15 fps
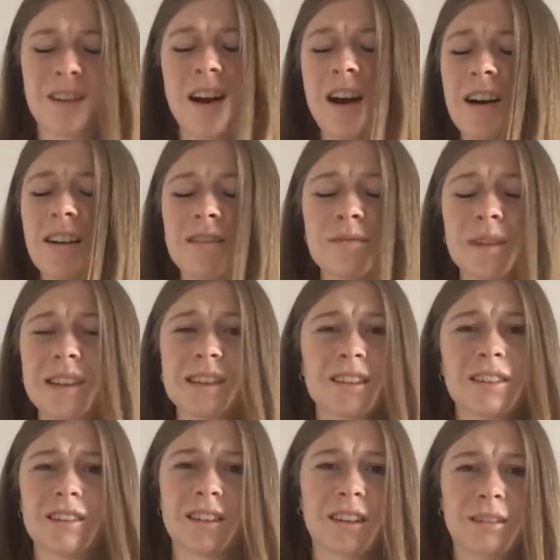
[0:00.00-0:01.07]
Eye of my
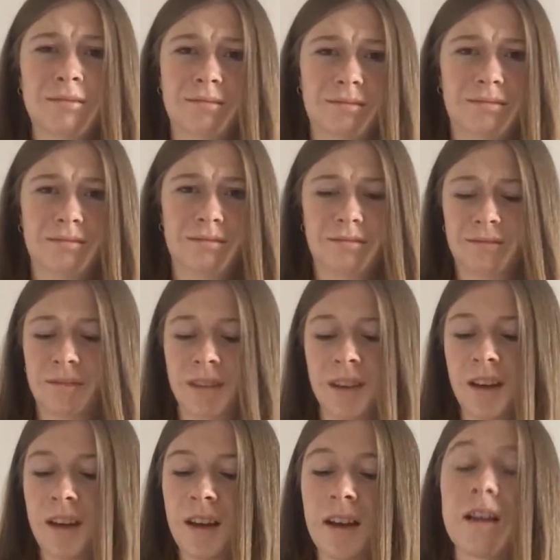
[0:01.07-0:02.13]
sun cream.
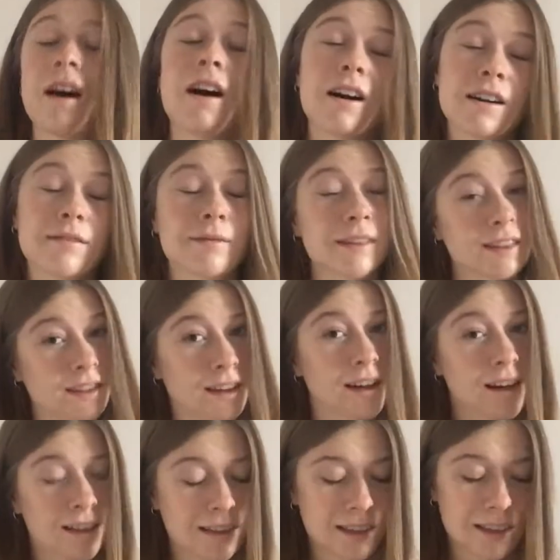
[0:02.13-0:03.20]
Eye of my
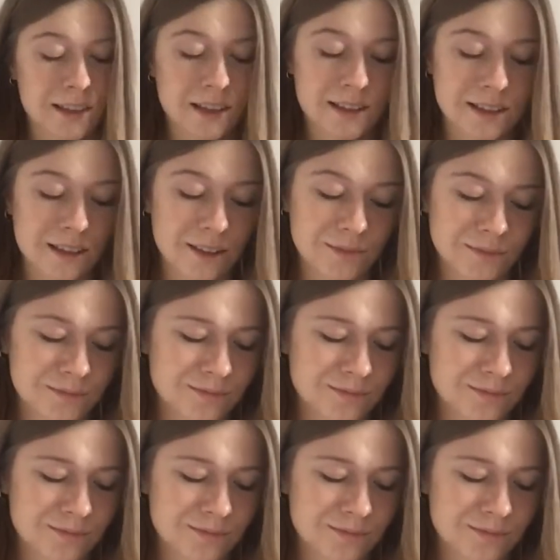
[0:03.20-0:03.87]
sunglasses last time.